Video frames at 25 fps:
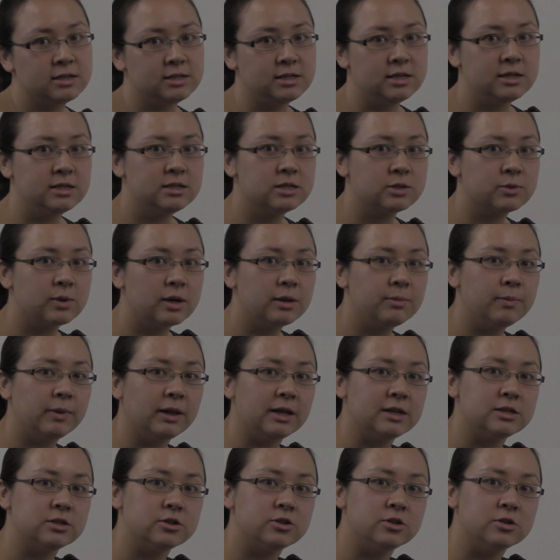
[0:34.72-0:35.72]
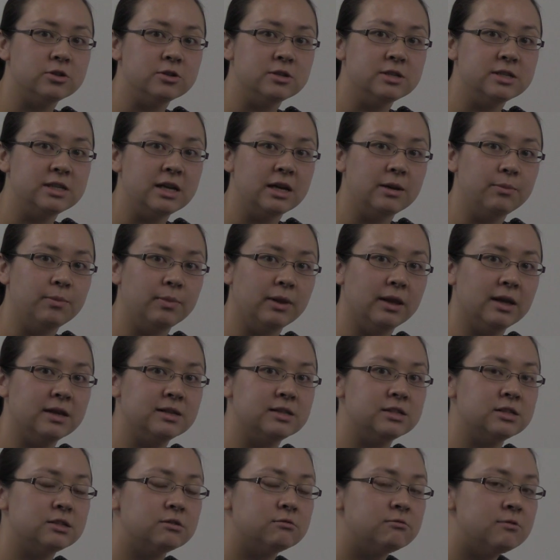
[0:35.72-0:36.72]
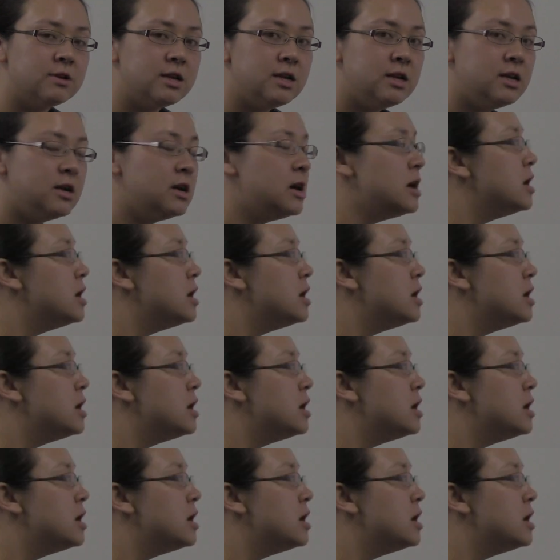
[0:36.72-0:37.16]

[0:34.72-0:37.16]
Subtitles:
z squared plus 2z plus 3.